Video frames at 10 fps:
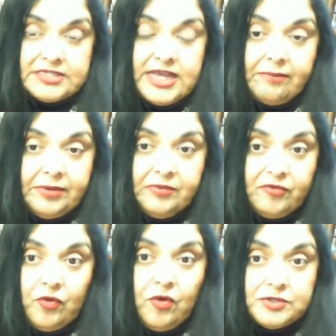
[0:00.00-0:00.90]
happened
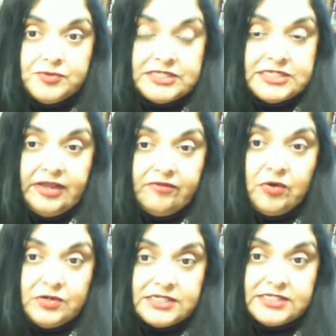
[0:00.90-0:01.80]
before was when slaveholders